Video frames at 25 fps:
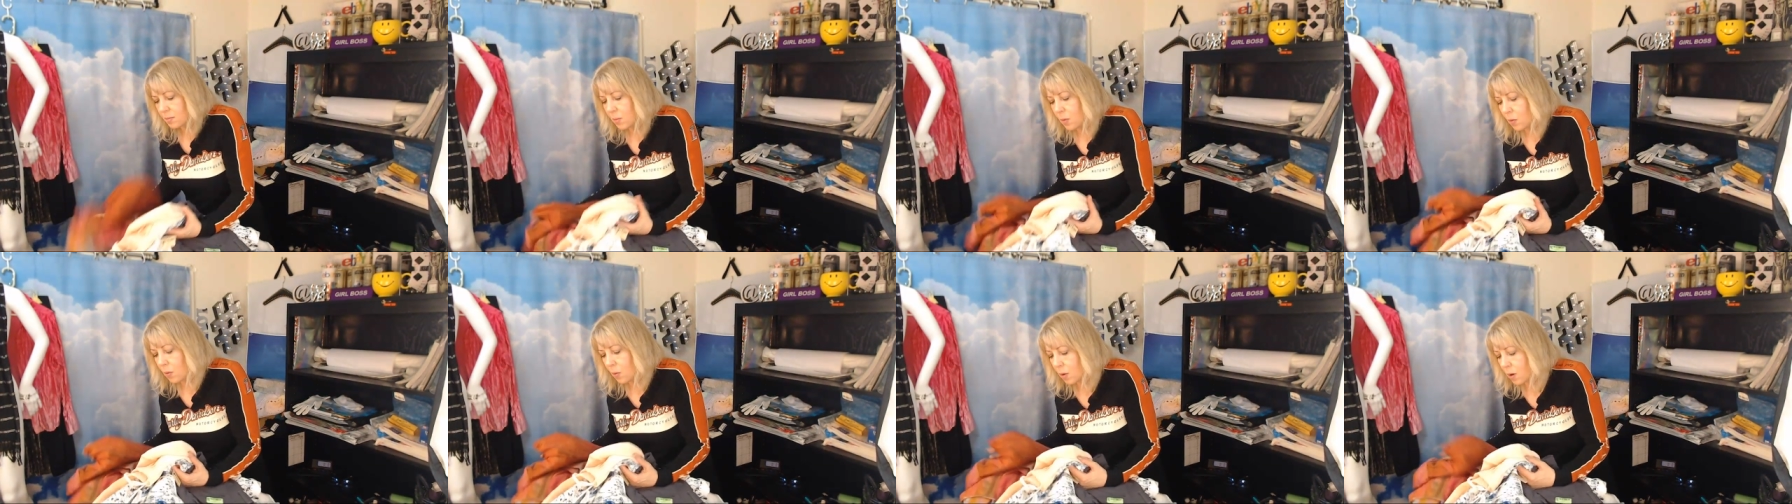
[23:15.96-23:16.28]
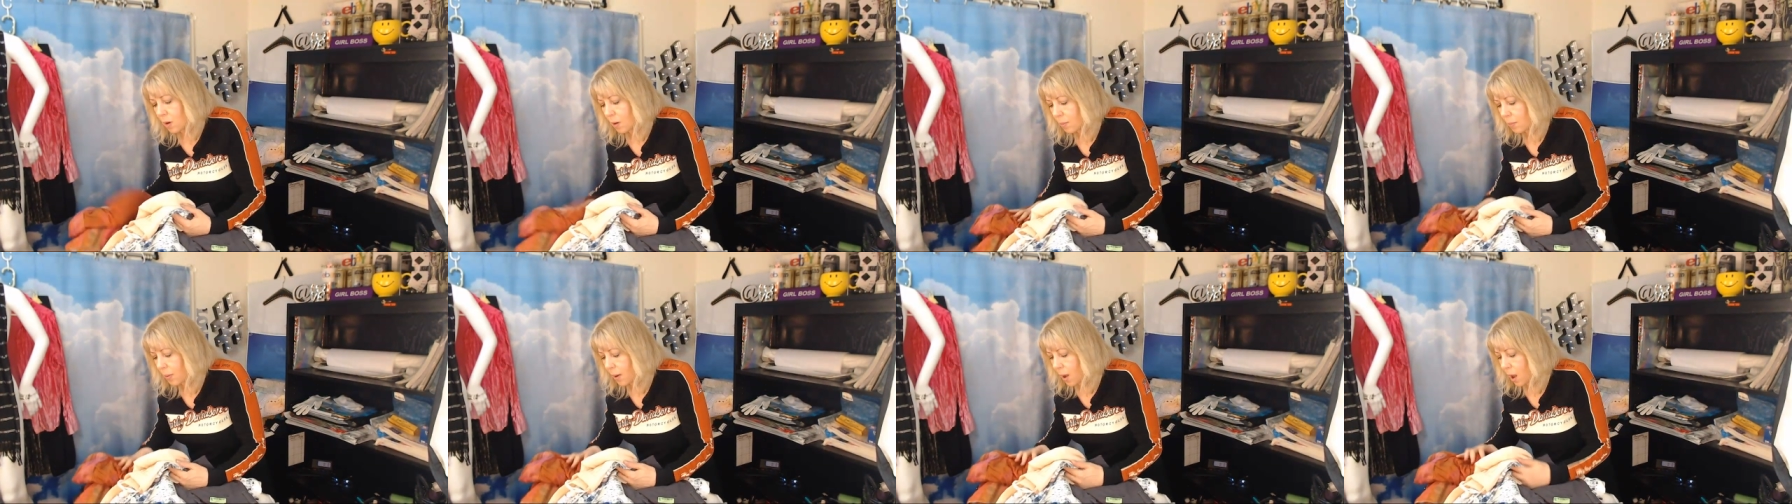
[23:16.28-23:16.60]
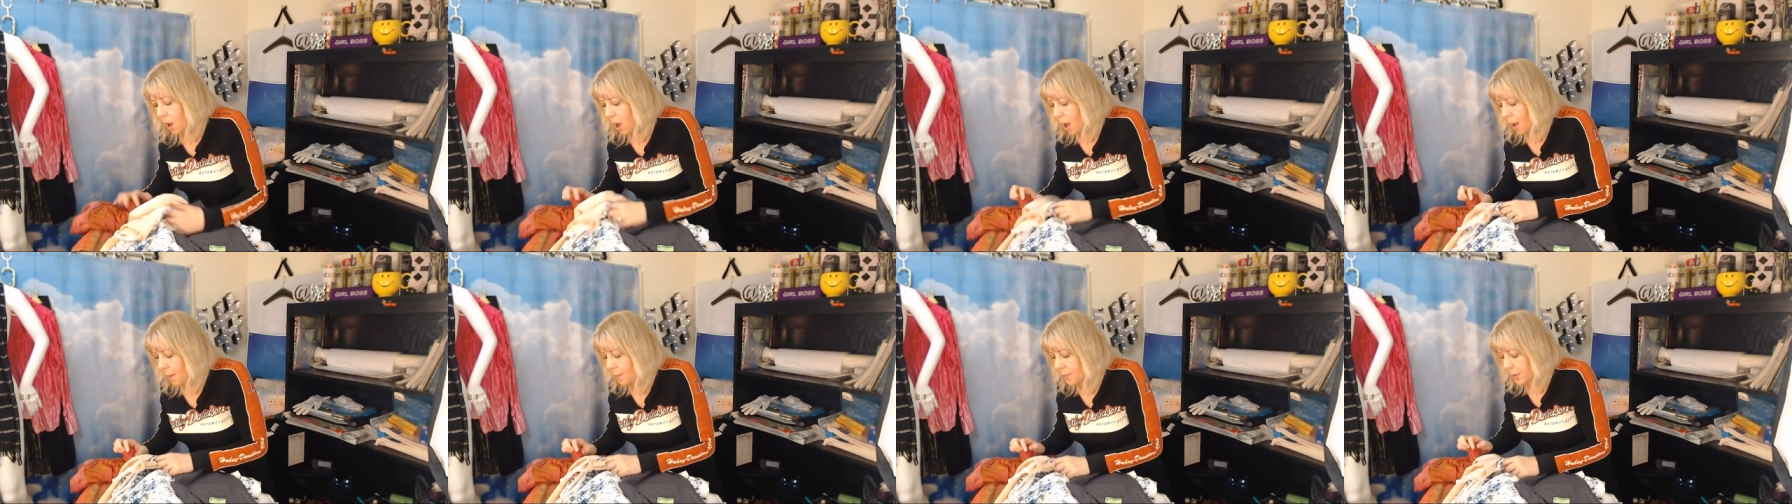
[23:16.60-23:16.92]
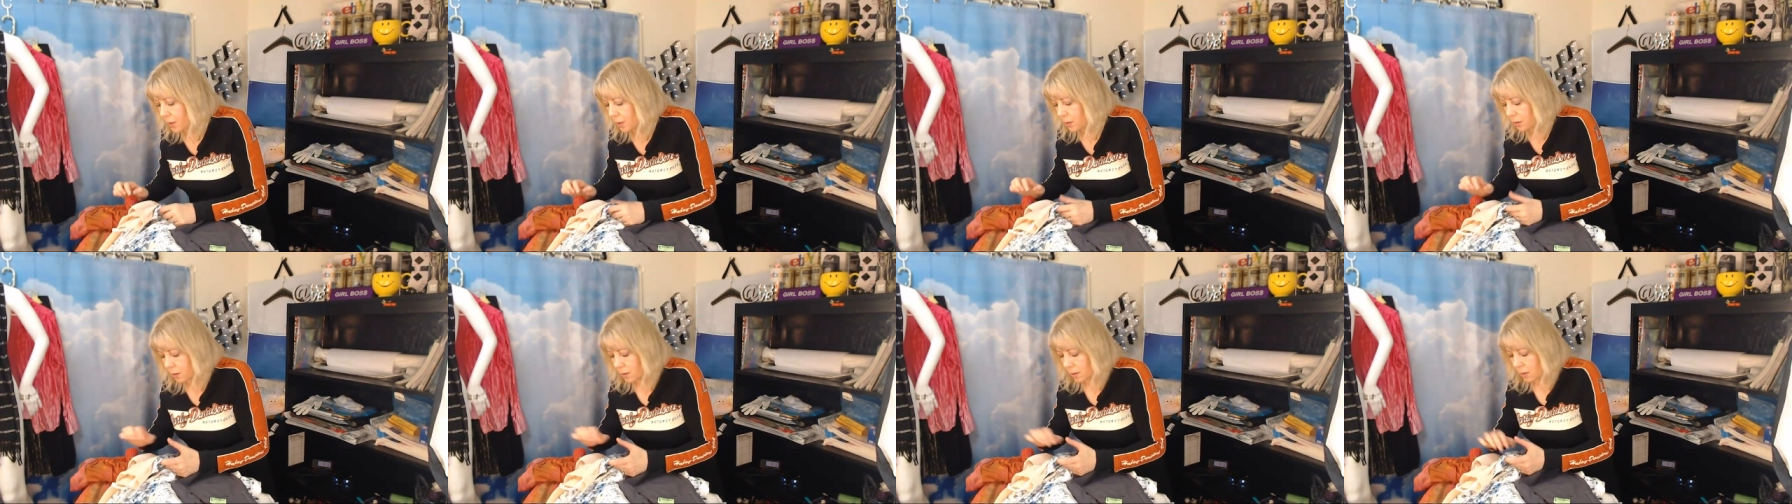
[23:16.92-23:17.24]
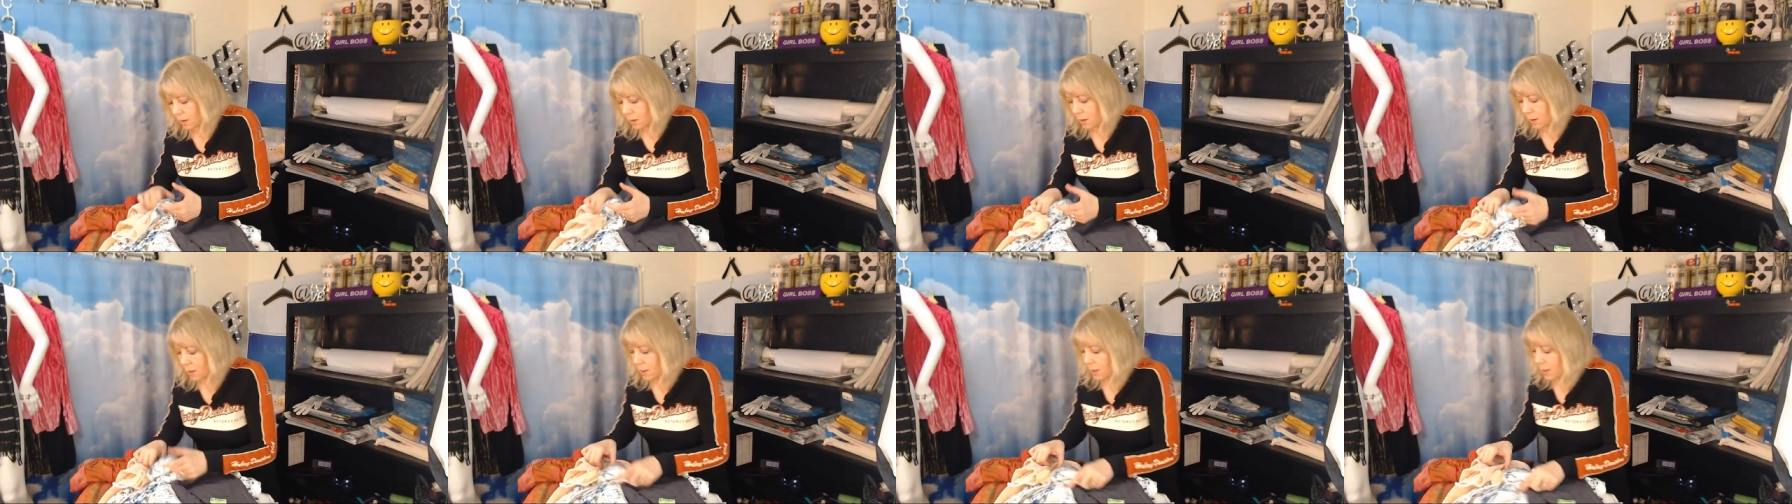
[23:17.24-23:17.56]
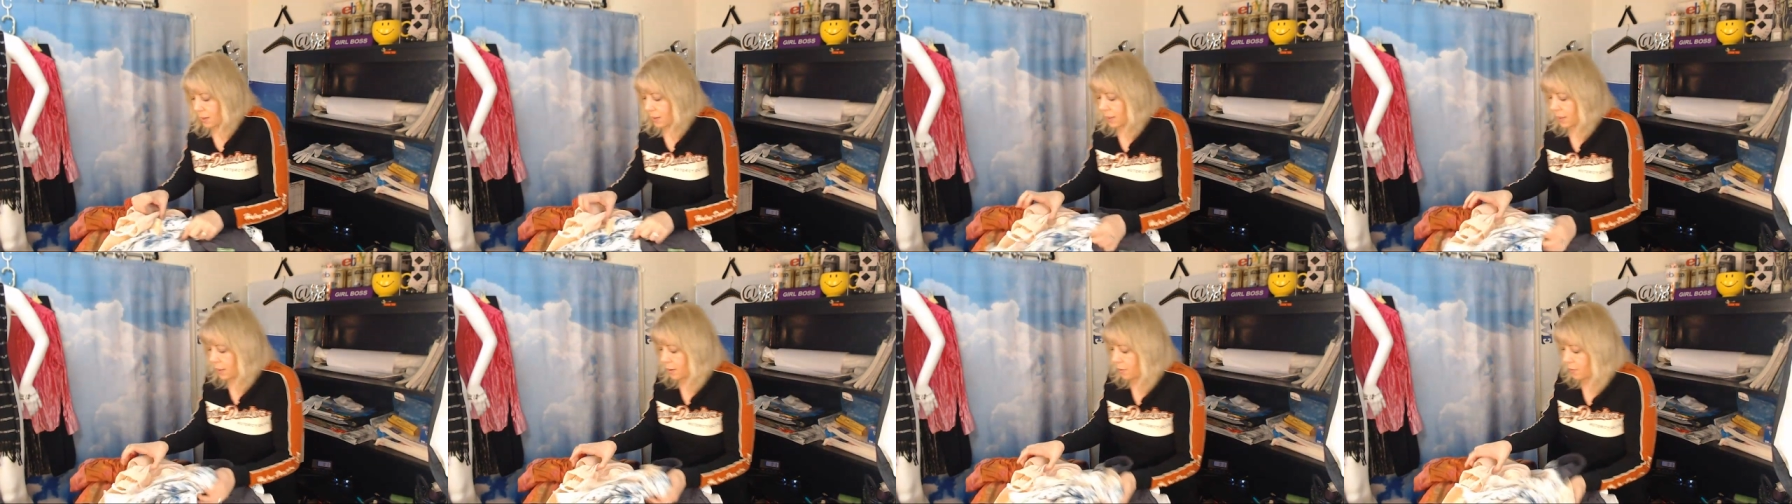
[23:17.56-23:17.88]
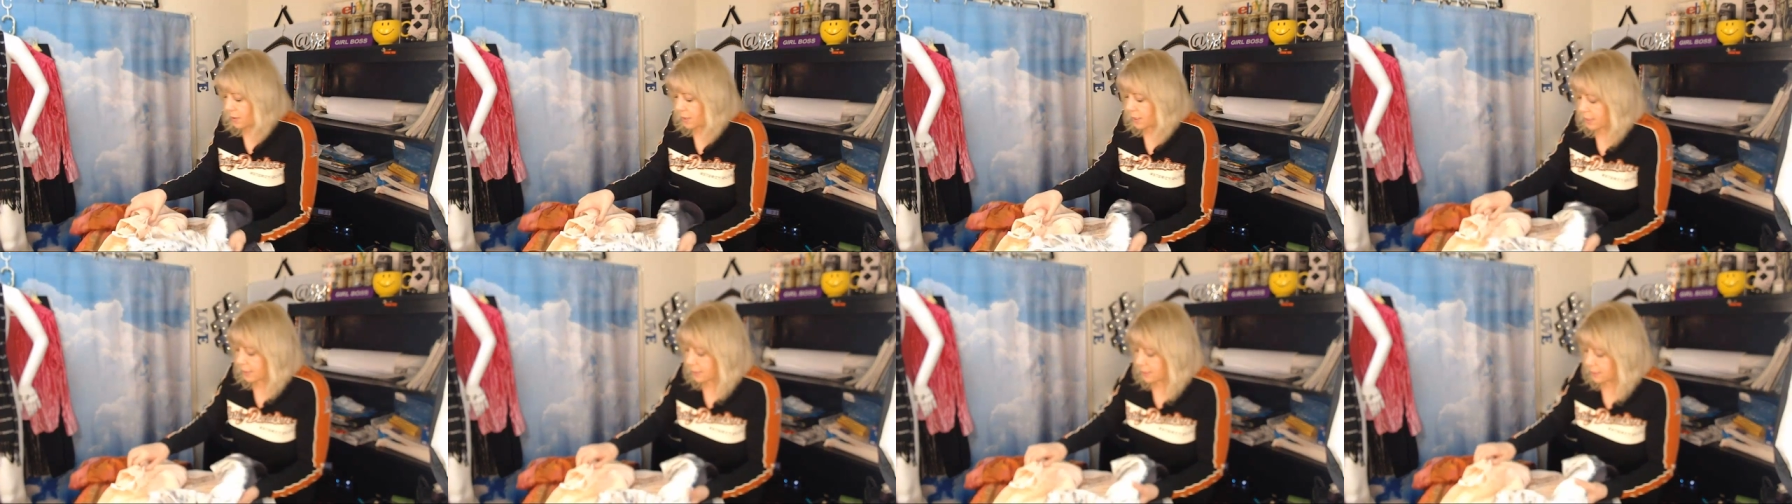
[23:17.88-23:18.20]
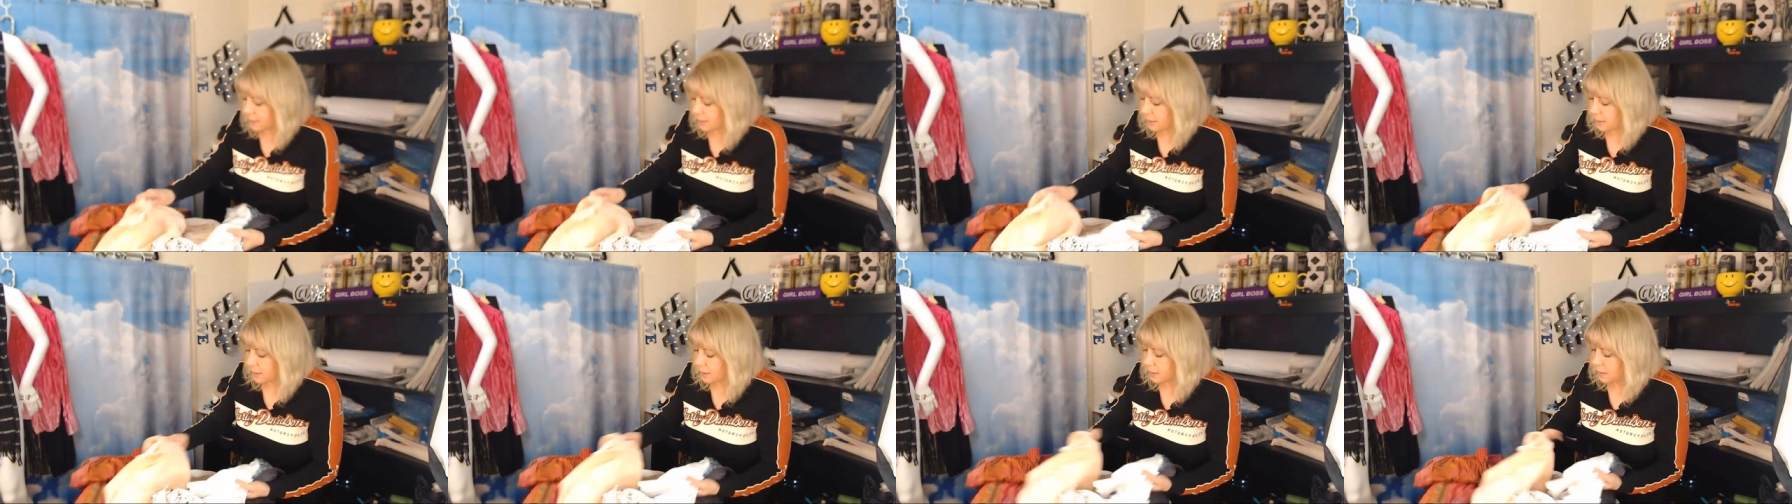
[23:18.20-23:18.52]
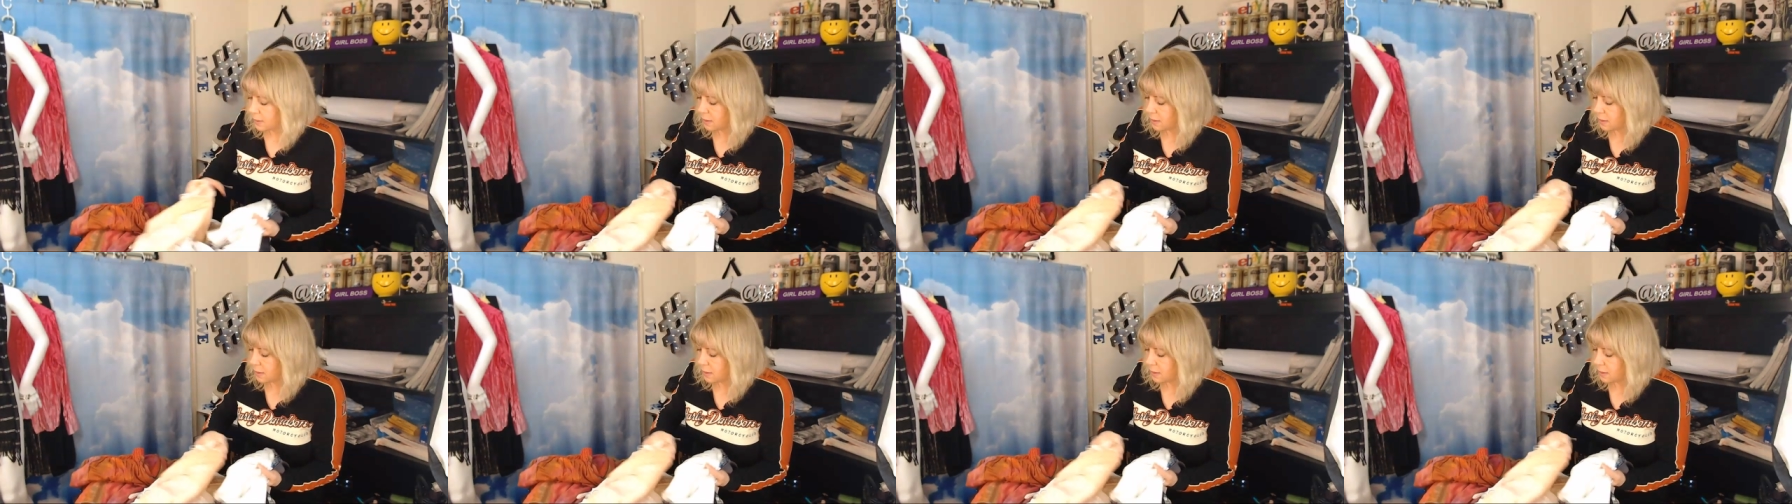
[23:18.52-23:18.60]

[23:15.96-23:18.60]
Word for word: more popular. Here it is.